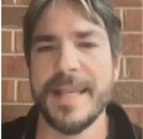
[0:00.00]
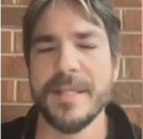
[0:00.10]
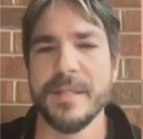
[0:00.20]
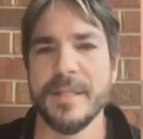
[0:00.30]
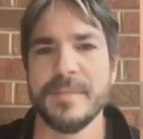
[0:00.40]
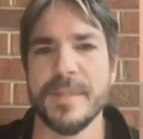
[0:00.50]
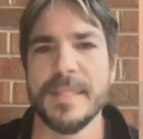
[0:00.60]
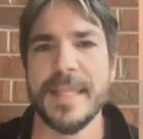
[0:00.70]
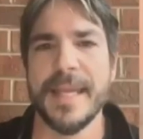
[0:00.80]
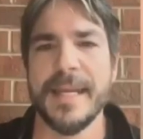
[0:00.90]
Los Angeles
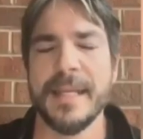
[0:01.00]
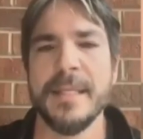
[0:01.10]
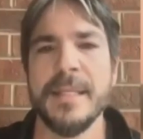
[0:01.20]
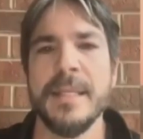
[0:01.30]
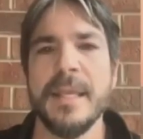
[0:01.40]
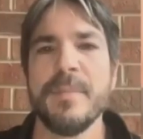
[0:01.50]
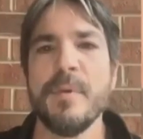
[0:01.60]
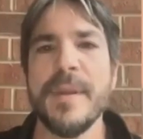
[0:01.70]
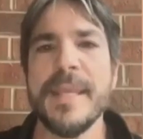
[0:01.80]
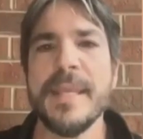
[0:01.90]
was getting. I
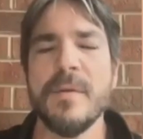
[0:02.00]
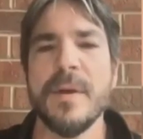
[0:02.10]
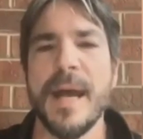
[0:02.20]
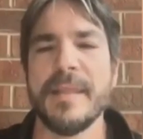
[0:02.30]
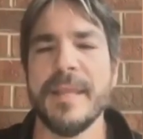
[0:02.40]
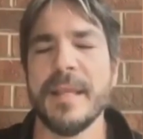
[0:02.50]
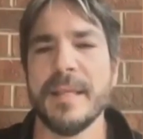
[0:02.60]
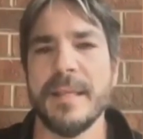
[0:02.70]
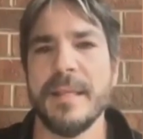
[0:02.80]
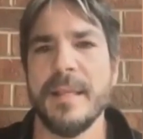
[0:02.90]
mean, I
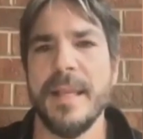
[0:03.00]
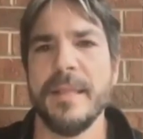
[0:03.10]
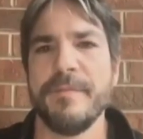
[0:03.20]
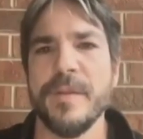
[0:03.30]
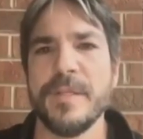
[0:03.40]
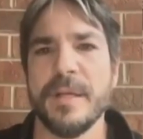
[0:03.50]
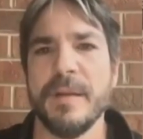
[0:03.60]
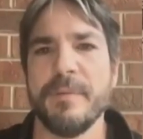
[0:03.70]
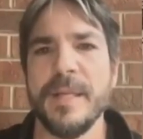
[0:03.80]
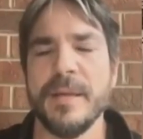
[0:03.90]
think in the
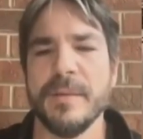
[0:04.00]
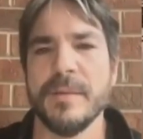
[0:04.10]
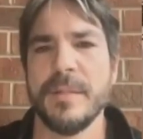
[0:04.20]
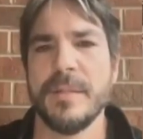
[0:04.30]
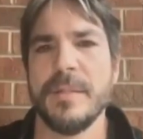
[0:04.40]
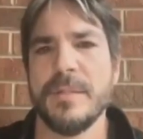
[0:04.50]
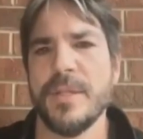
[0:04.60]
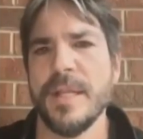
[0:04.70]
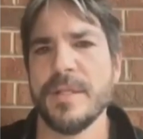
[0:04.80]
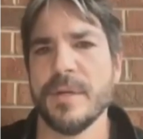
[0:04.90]
future, if we don't
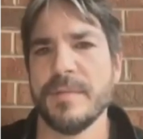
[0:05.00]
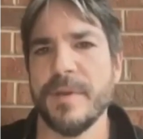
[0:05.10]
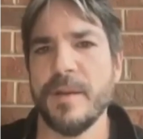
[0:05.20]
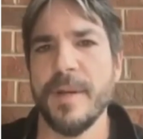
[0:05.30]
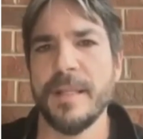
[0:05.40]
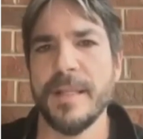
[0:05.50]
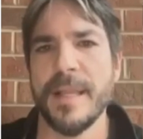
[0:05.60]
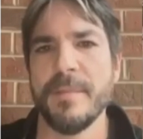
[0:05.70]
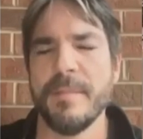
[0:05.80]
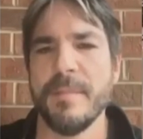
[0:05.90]
change course very
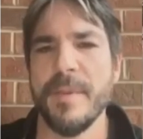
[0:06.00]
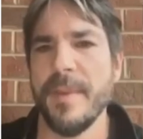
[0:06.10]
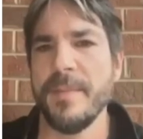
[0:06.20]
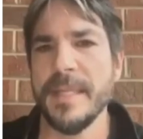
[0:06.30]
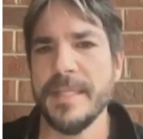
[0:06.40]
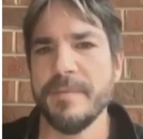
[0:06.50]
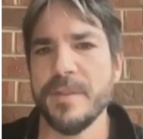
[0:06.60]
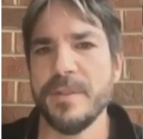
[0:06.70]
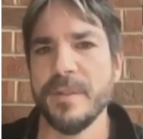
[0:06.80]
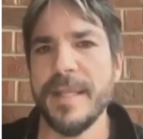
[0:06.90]
quickly, and maybe it's
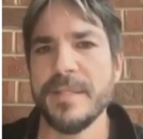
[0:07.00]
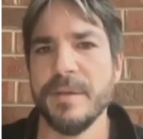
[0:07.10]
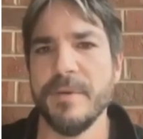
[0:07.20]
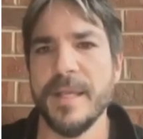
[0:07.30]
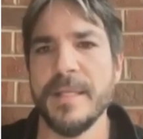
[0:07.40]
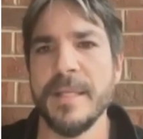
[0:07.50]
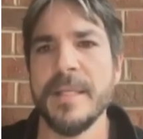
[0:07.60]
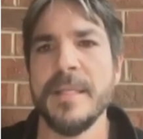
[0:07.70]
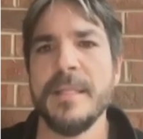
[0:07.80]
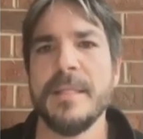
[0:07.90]
even too late to avoid
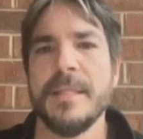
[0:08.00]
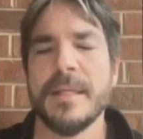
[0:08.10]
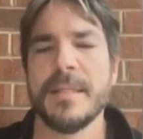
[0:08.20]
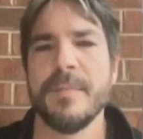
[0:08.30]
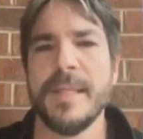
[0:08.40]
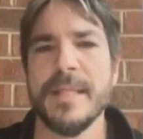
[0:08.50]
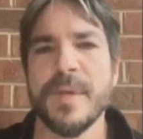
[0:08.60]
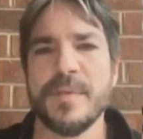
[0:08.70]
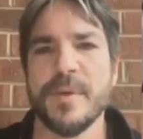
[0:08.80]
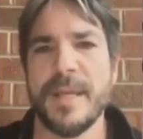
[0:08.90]
some of these
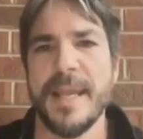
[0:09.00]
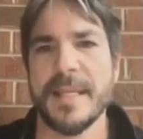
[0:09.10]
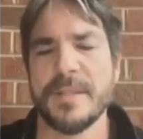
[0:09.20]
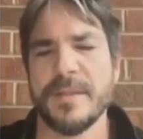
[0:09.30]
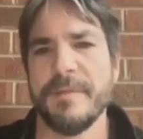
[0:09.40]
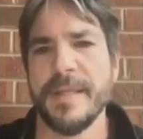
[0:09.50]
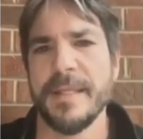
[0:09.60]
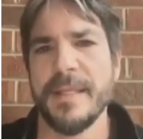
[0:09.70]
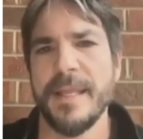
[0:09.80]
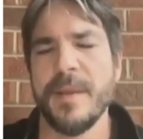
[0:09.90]
much more
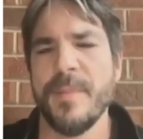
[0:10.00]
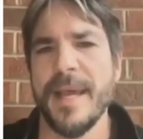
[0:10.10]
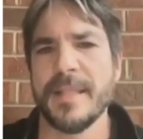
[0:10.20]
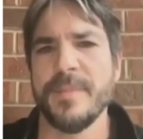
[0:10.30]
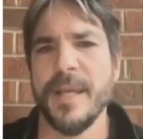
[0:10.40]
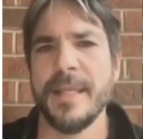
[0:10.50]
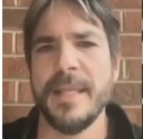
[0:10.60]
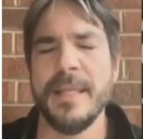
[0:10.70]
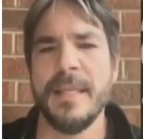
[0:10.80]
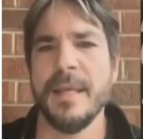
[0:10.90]
catastrophic impacts. But